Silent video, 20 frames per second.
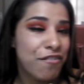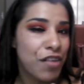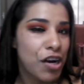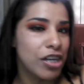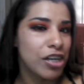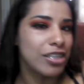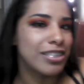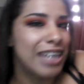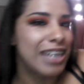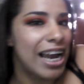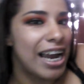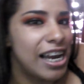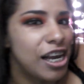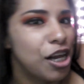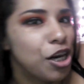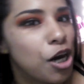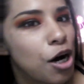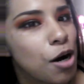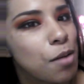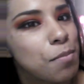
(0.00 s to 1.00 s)
first
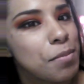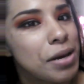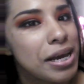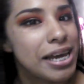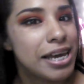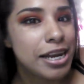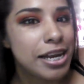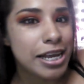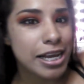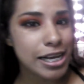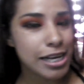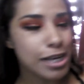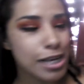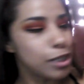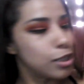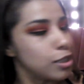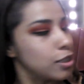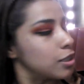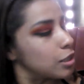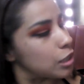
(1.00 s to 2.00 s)
item
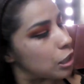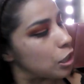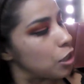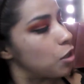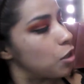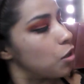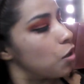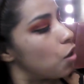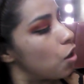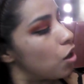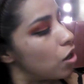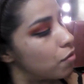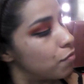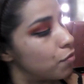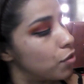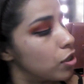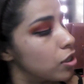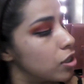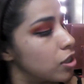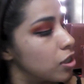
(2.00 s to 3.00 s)
it is the
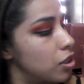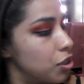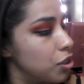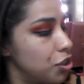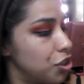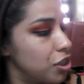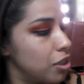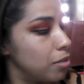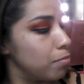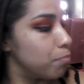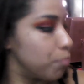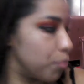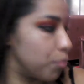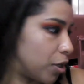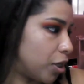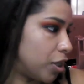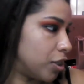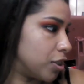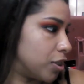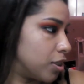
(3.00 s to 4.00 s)
oval cushion
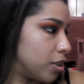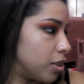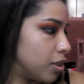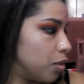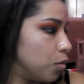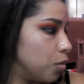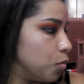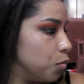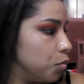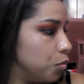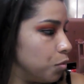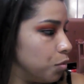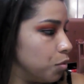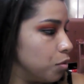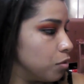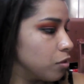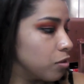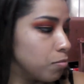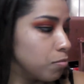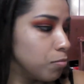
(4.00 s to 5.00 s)
brush
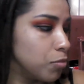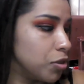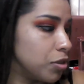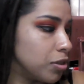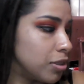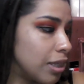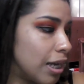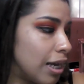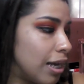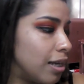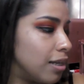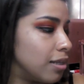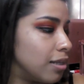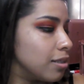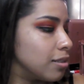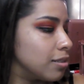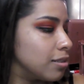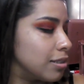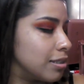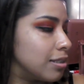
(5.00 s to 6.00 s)
ooh smooth
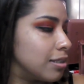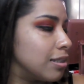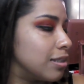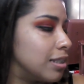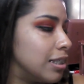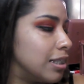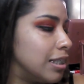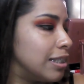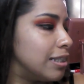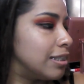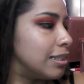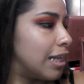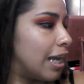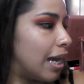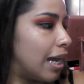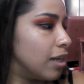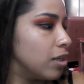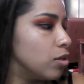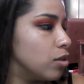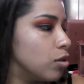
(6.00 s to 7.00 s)
and
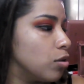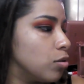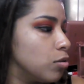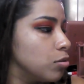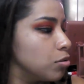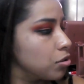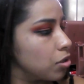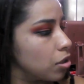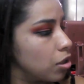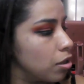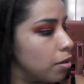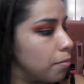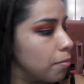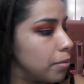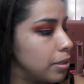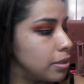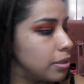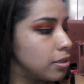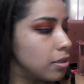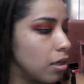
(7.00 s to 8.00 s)
detangles
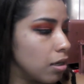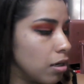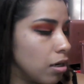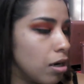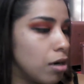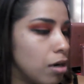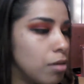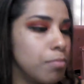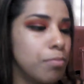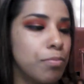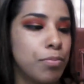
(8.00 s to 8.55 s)
urban salon